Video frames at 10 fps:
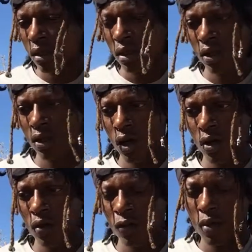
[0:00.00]
you
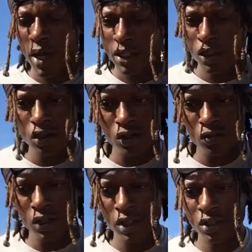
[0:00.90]
know, for my chosen
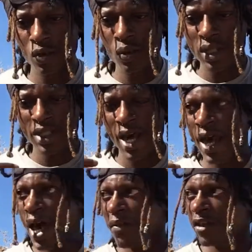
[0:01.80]
ones, the ones that
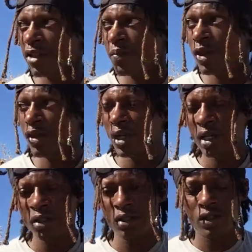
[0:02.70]
have
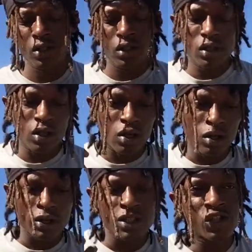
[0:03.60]
experienced
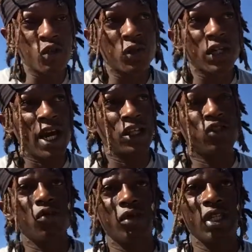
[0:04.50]

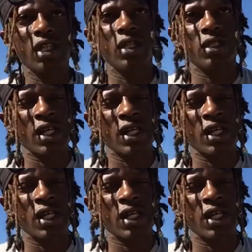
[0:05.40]
supernatural things,